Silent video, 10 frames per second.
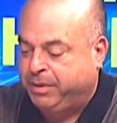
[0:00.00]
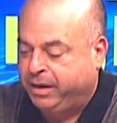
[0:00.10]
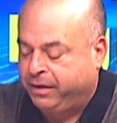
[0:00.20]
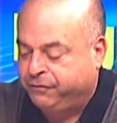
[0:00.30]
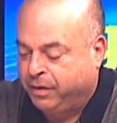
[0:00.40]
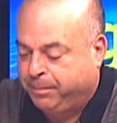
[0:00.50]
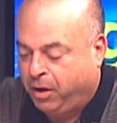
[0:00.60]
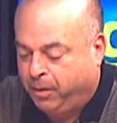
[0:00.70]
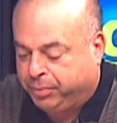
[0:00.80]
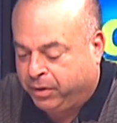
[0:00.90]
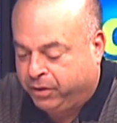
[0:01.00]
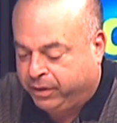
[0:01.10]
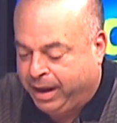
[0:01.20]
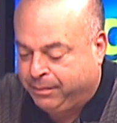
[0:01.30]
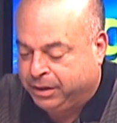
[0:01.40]
a football
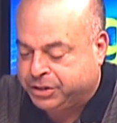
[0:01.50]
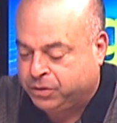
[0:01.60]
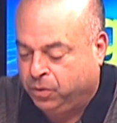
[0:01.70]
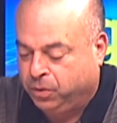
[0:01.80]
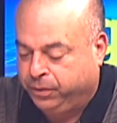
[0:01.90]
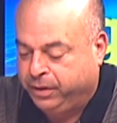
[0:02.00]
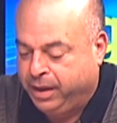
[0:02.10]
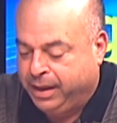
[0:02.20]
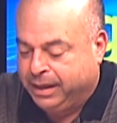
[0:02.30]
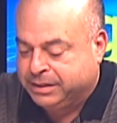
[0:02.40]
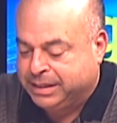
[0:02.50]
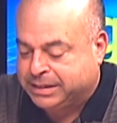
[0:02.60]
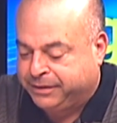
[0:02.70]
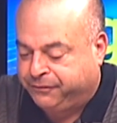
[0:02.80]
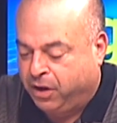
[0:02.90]
program in a school since
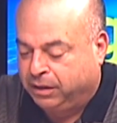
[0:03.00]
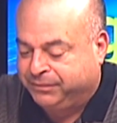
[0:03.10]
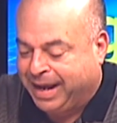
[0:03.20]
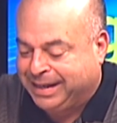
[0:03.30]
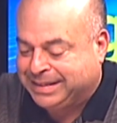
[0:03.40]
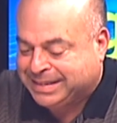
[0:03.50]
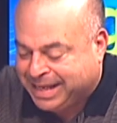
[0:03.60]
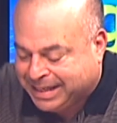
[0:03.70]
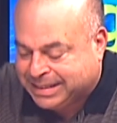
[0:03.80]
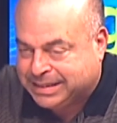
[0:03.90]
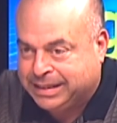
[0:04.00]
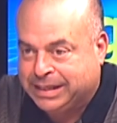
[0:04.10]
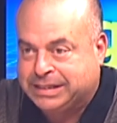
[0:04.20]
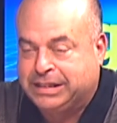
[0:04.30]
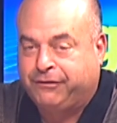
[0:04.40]
the fall of '96.
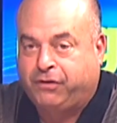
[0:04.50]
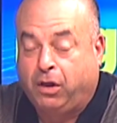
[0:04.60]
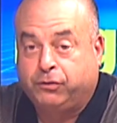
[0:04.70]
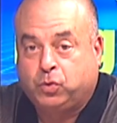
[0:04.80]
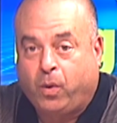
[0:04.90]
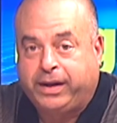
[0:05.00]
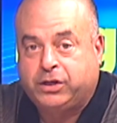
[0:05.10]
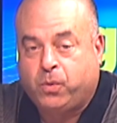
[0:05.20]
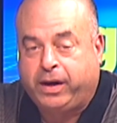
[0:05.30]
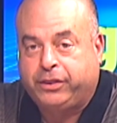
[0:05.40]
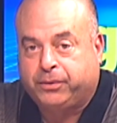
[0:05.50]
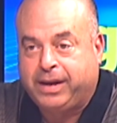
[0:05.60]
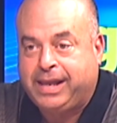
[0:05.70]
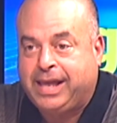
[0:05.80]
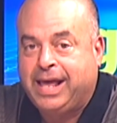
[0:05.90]
This is the fall of
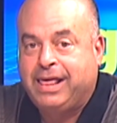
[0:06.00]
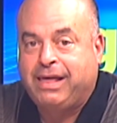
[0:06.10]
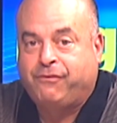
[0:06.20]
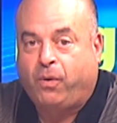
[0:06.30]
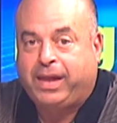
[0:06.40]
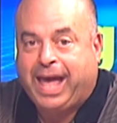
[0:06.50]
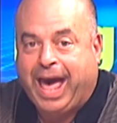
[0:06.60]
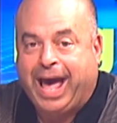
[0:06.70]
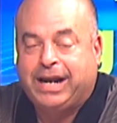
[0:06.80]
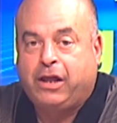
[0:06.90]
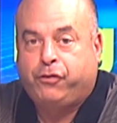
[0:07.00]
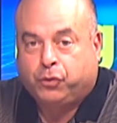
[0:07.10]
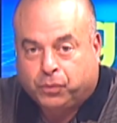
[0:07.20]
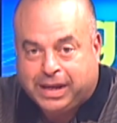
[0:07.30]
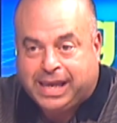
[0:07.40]
2023. They've only had
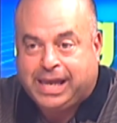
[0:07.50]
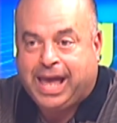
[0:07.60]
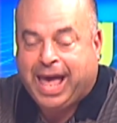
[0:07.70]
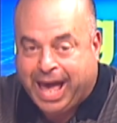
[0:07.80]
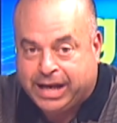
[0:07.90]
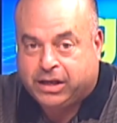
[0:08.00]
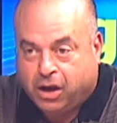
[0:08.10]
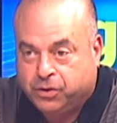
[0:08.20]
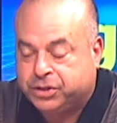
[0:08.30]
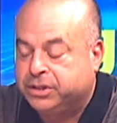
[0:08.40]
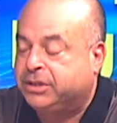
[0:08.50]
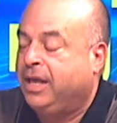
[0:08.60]
3 head coaches.